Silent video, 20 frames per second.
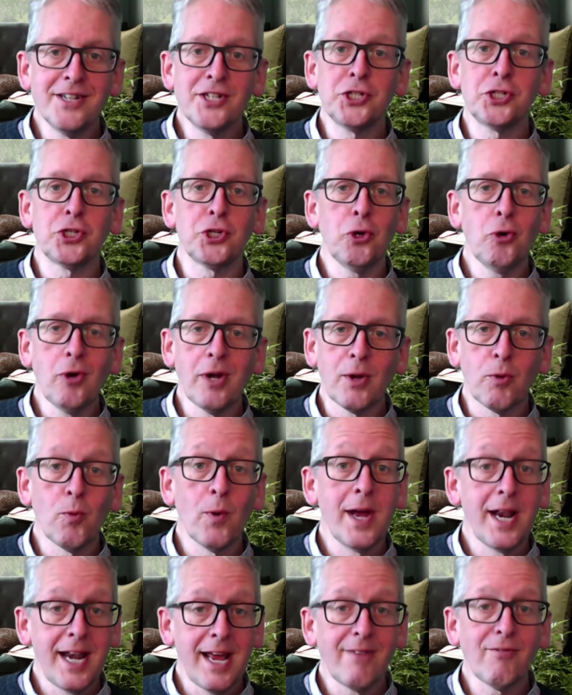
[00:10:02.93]
joy
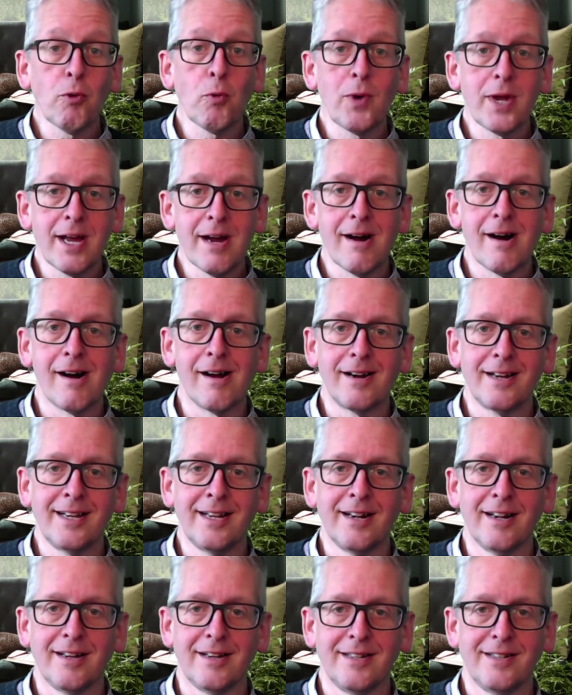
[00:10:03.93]
whenever we are in
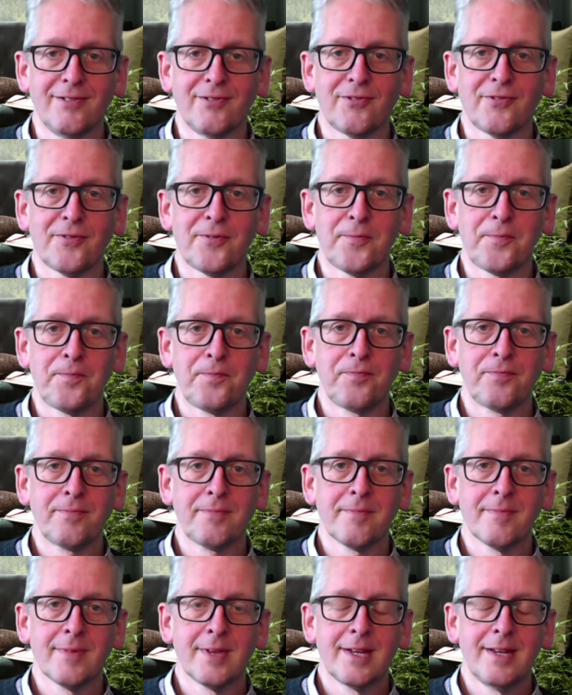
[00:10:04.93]
life.
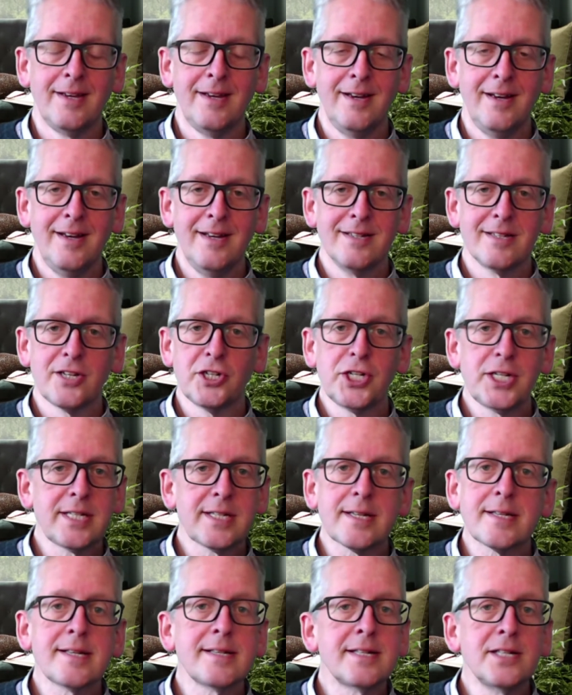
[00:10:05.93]
So
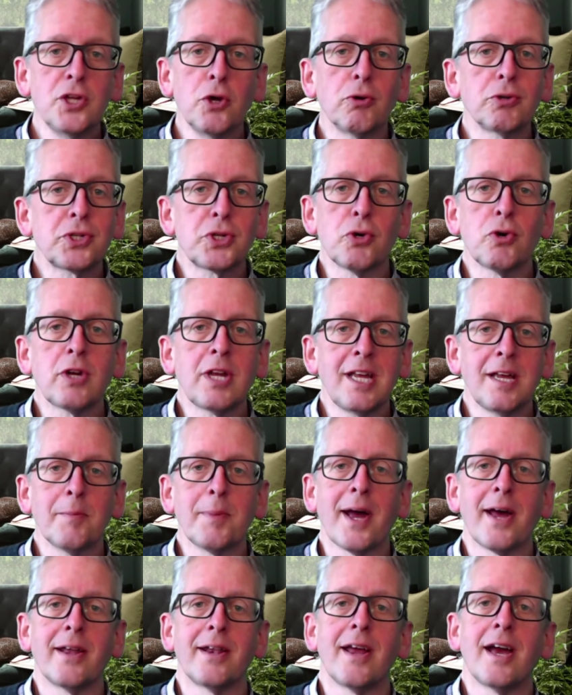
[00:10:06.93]
Jesus is not talking
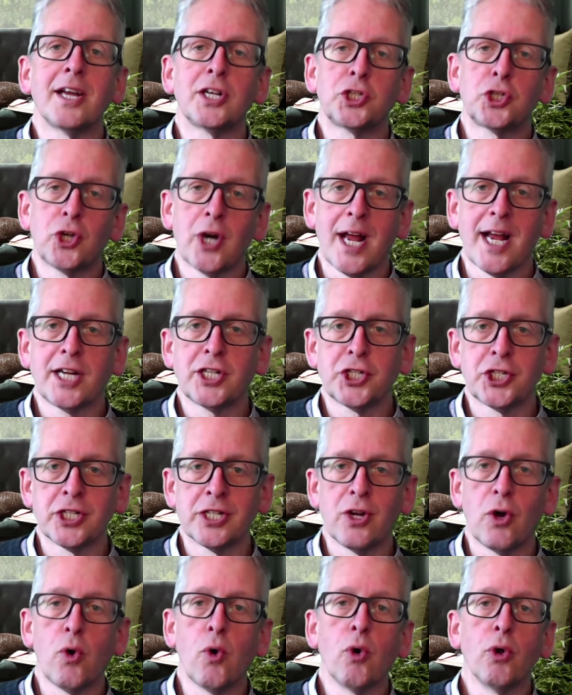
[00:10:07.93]
about
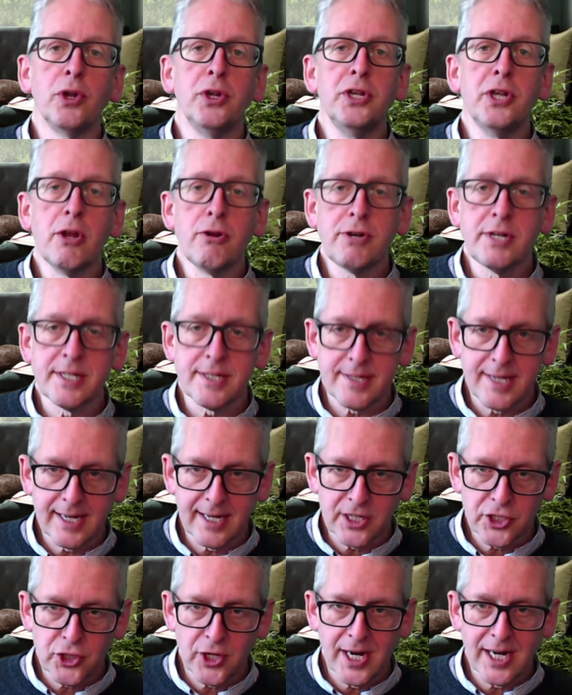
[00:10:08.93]
attraction or noticing
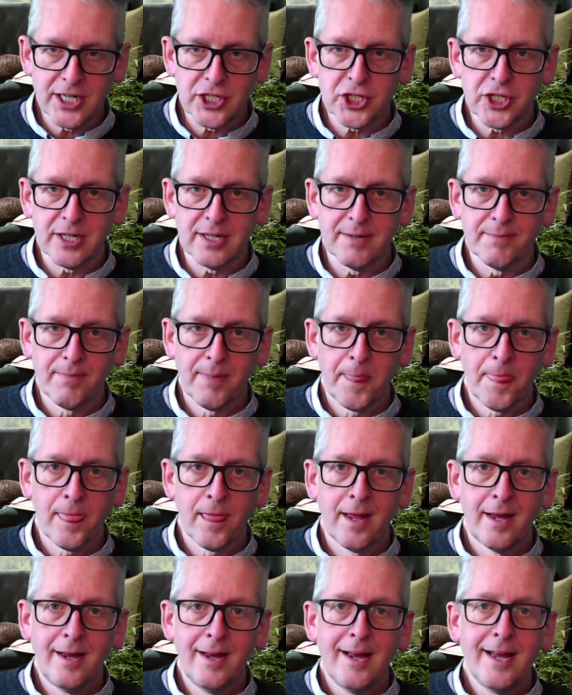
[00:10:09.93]
attraction.
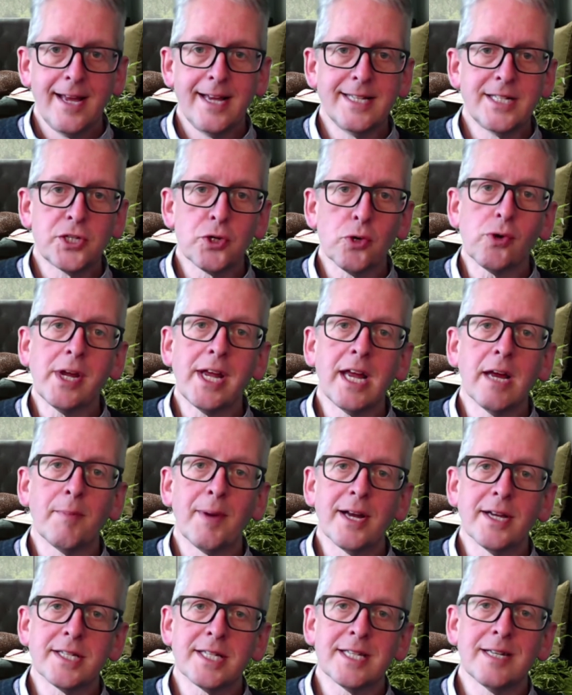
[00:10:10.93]
He's talking
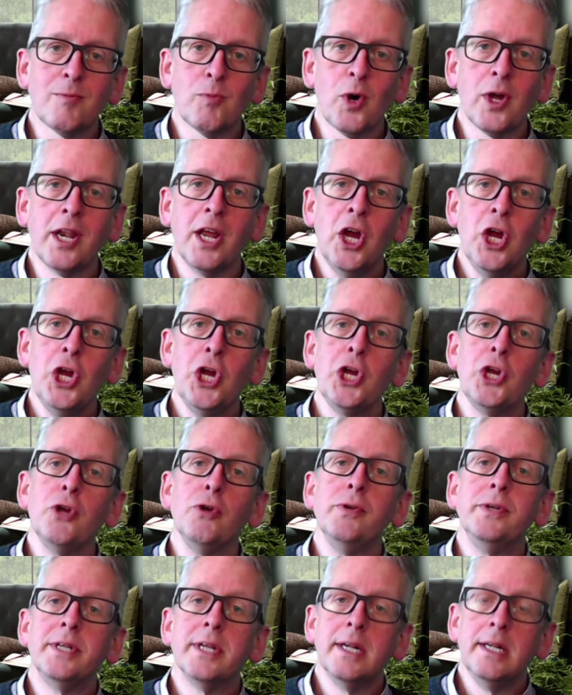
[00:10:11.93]
about someone
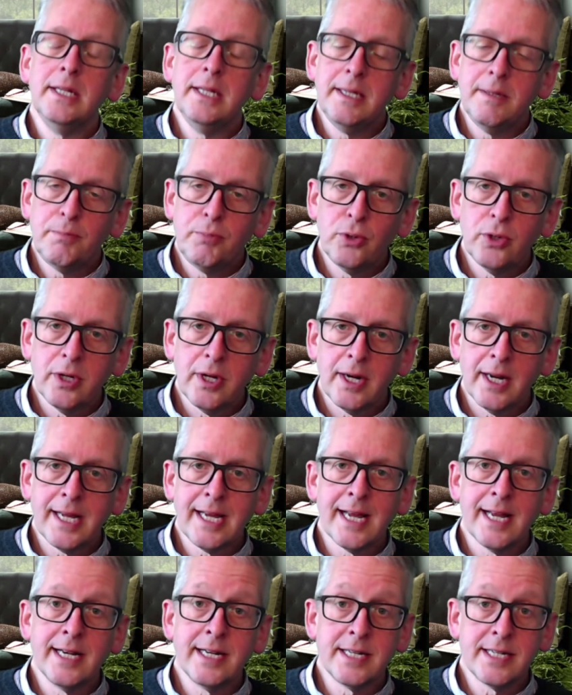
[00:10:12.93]
who deliberately
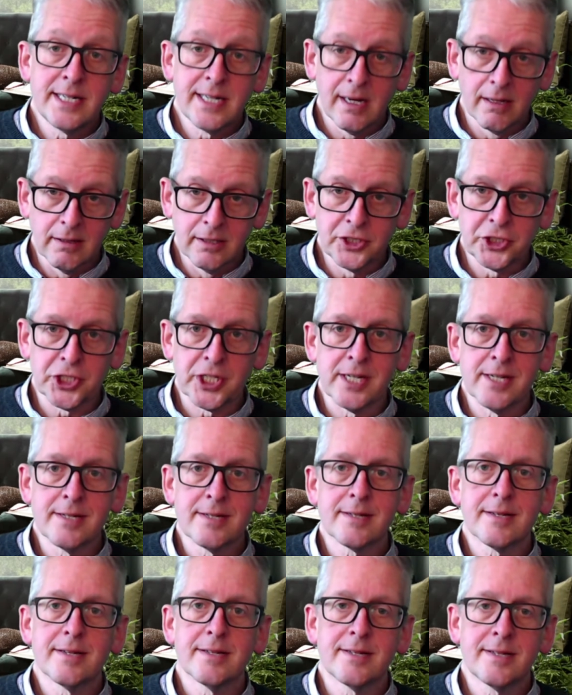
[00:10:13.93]

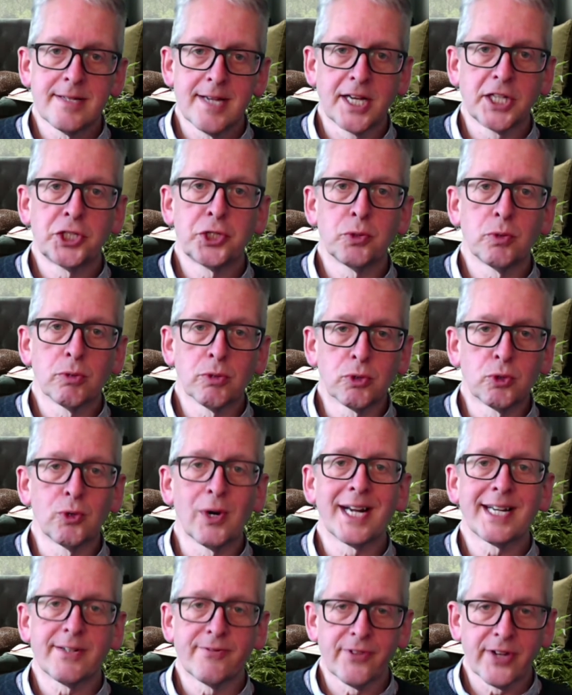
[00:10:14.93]
indulges sexual
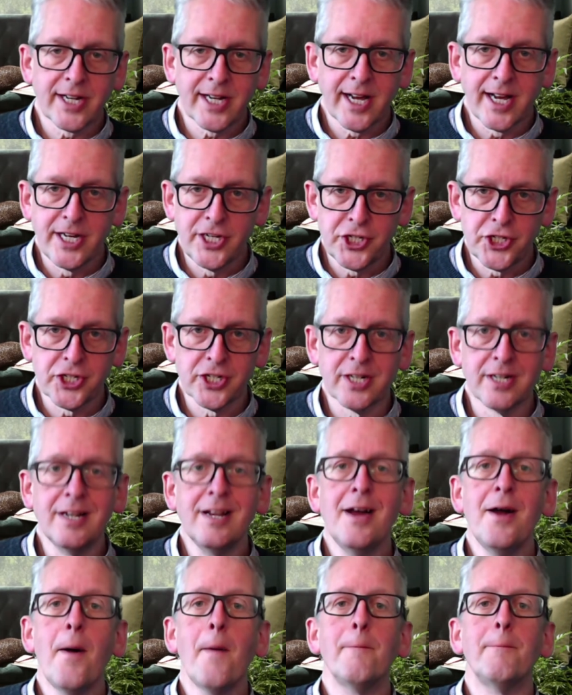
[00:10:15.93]
gratification
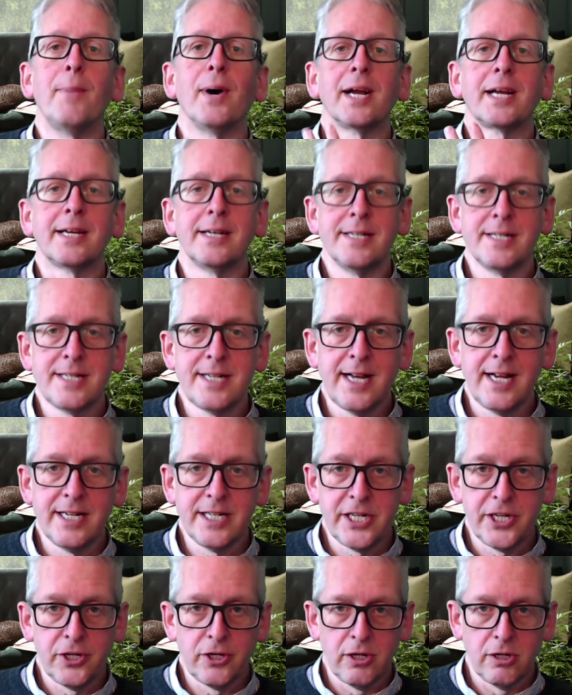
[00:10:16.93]
by
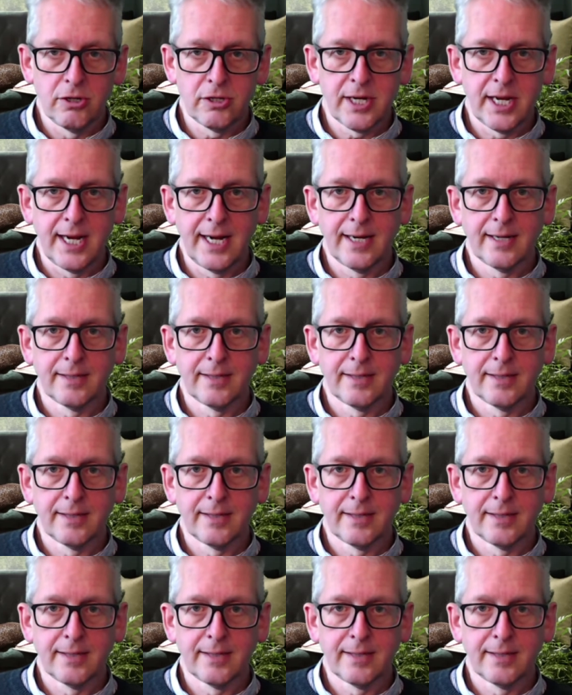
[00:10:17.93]
continued looking.